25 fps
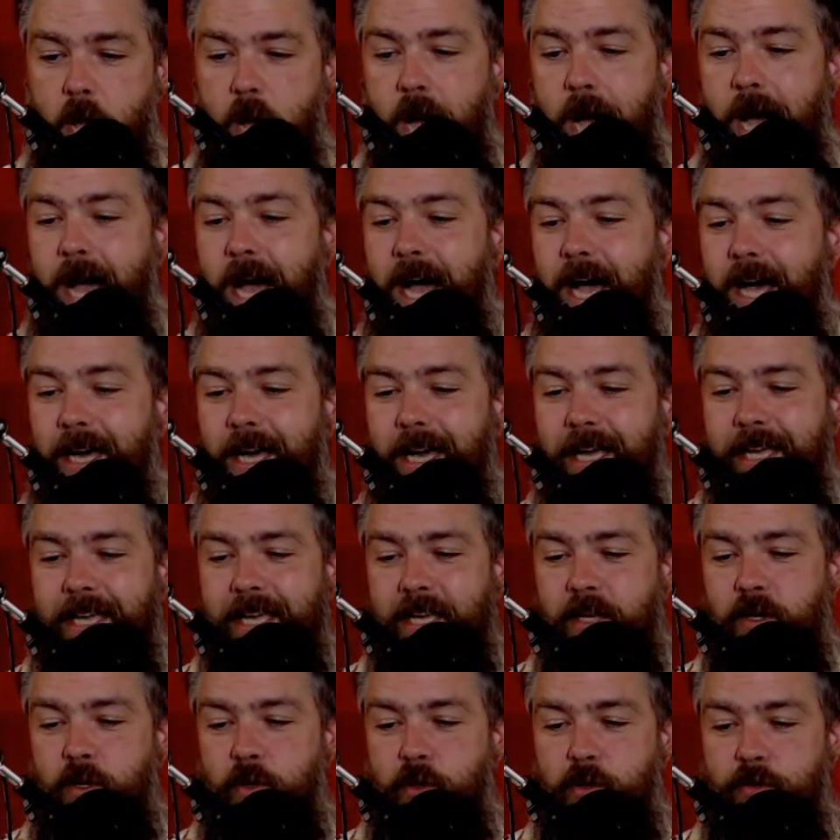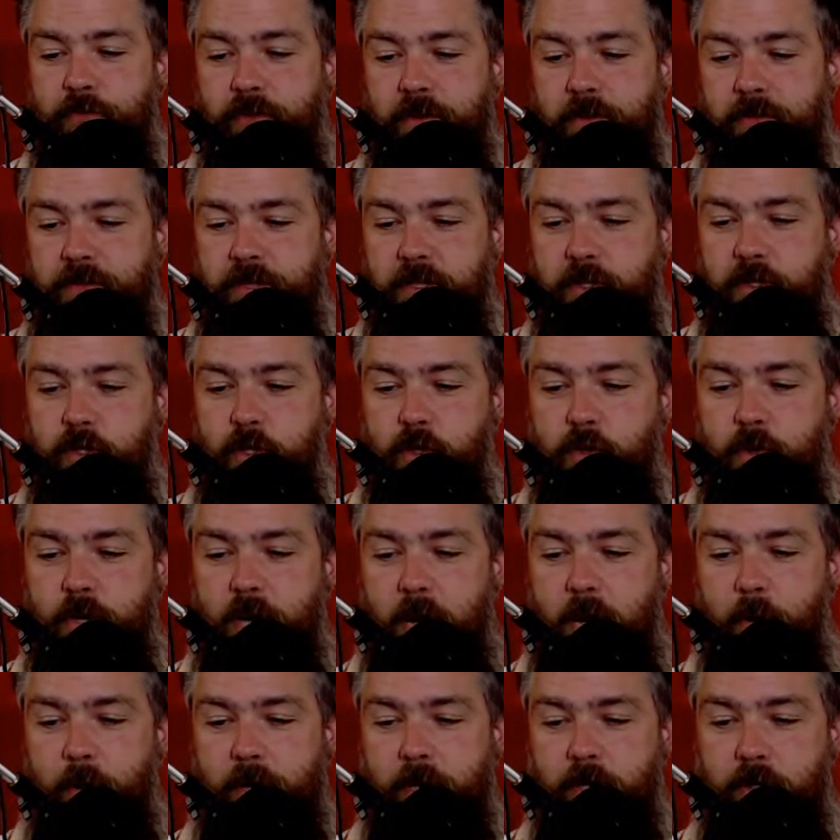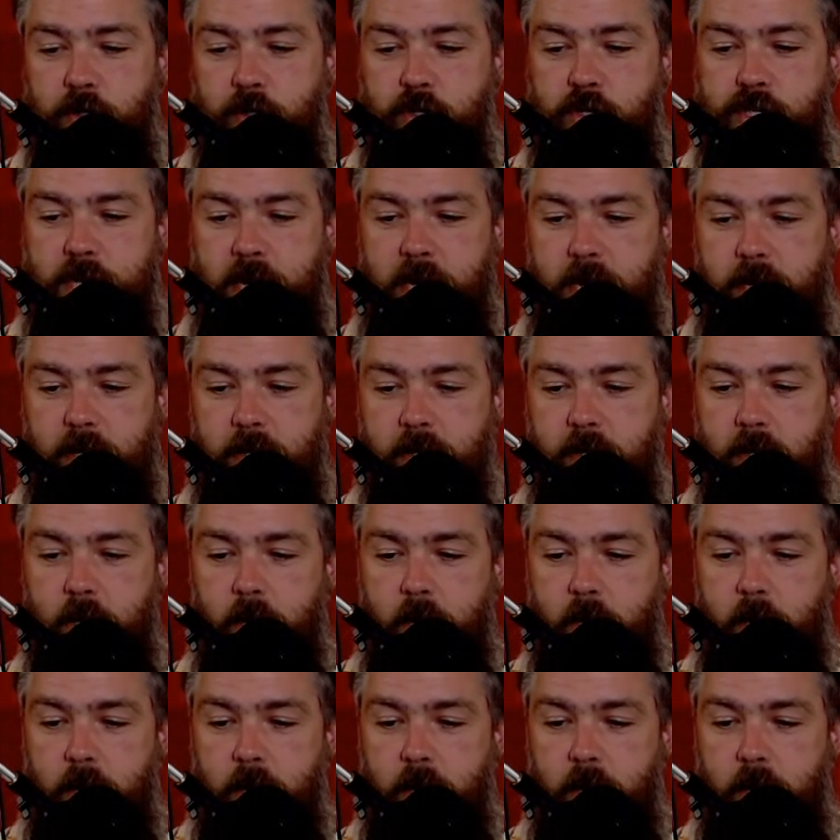I get your 52 now, I understand.